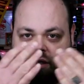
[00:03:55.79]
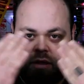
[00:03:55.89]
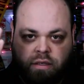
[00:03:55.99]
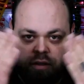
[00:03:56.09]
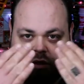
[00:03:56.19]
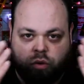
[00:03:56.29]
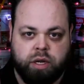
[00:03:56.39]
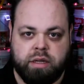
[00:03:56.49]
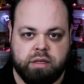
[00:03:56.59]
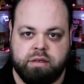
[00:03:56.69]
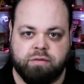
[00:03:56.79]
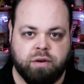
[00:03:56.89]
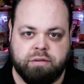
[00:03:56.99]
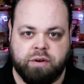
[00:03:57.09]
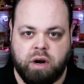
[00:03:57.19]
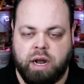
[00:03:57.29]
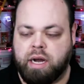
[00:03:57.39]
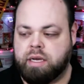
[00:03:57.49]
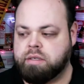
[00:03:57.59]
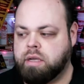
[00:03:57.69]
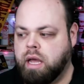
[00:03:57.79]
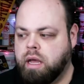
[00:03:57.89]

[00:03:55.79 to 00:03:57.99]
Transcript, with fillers: it's a screen that's in front of your eyes.